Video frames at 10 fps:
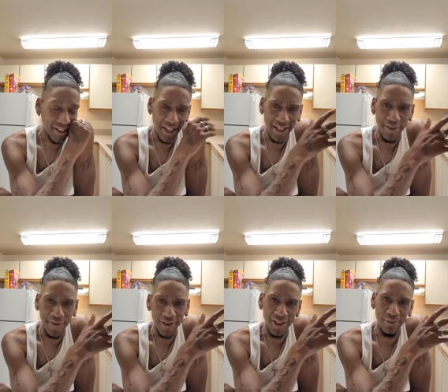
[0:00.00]
Not that I
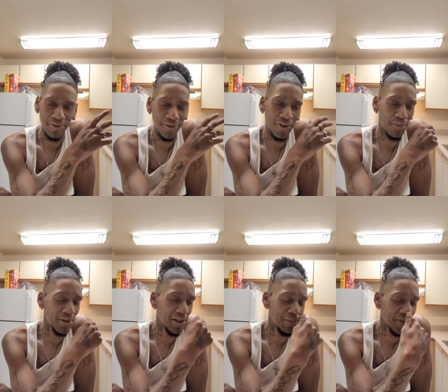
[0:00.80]
didn't feel good before,
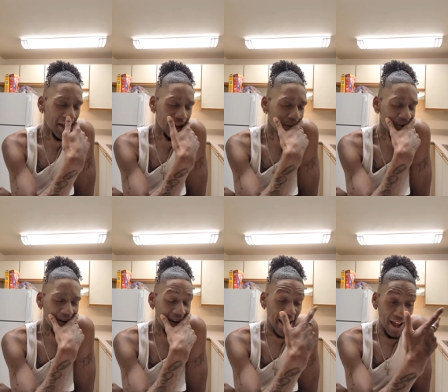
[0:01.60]
but like
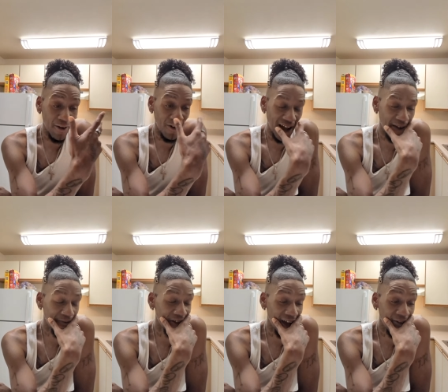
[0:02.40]
right now, I,
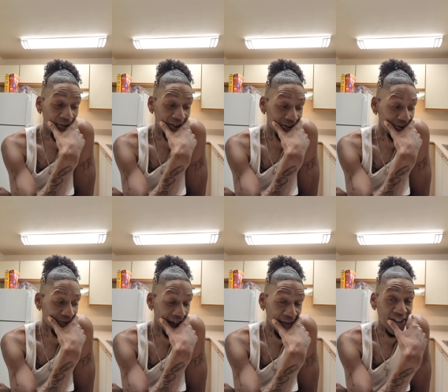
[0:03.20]
I feel
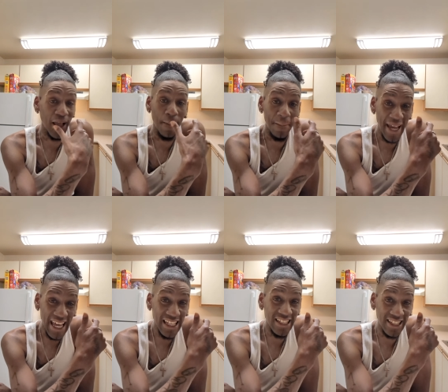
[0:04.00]
I feel
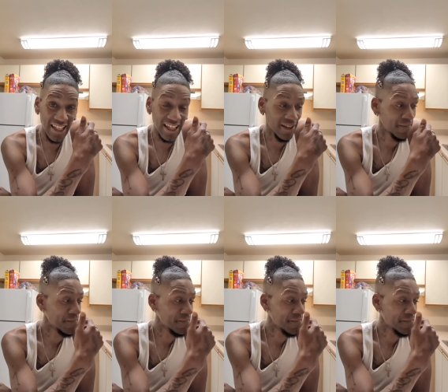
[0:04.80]
amazing.